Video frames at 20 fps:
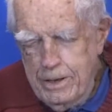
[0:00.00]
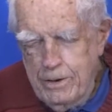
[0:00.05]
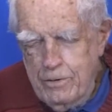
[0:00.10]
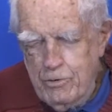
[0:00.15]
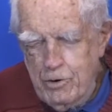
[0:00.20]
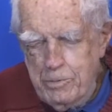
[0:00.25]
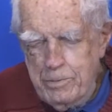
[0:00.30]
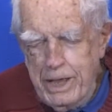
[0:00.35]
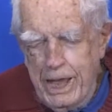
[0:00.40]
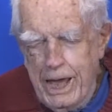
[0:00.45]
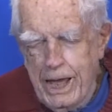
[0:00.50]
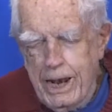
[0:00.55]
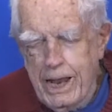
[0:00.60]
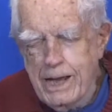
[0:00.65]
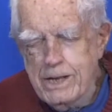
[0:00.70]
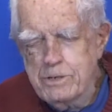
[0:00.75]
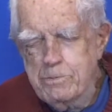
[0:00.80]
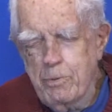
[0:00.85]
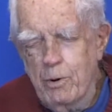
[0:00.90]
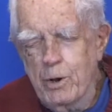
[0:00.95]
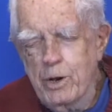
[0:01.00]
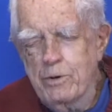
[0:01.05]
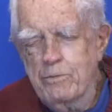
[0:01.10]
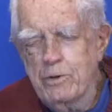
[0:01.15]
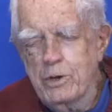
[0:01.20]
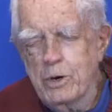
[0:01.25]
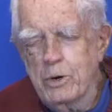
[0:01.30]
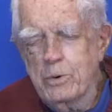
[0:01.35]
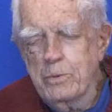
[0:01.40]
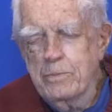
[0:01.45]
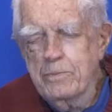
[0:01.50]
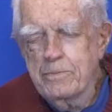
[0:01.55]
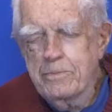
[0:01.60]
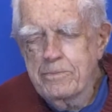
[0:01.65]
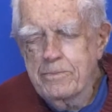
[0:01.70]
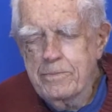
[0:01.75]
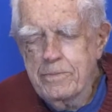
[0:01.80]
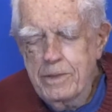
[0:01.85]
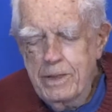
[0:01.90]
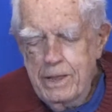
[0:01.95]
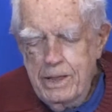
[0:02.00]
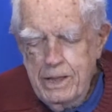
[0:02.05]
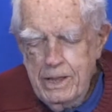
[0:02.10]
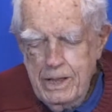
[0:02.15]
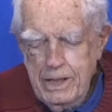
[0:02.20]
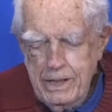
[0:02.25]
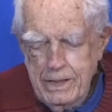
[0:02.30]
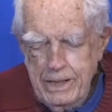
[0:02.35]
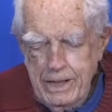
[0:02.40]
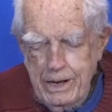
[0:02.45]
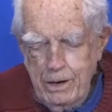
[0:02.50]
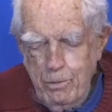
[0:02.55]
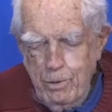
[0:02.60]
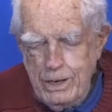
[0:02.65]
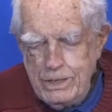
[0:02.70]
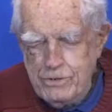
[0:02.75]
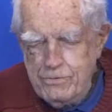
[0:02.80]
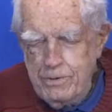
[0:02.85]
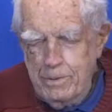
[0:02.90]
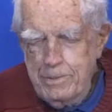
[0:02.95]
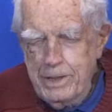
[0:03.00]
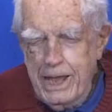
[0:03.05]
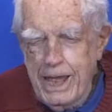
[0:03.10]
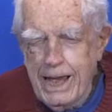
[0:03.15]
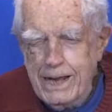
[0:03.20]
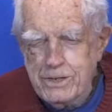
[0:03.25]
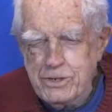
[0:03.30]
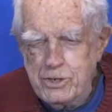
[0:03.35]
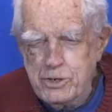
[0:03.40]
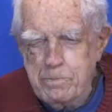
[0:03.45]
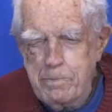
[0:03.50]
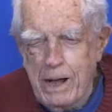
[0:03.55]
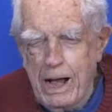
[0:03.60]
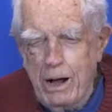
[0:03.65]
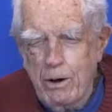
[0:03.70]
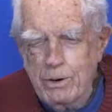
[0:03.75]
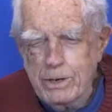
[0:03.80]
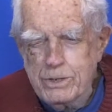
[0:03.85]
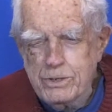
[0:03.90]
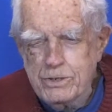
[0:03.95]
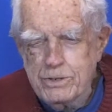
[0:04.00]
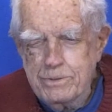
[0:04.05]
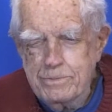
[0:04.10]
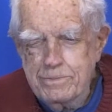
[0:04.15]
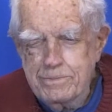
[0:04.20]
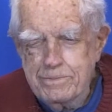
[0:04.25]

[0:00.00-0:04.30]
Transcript: from the Allies' point of view than it was from the Axis powers.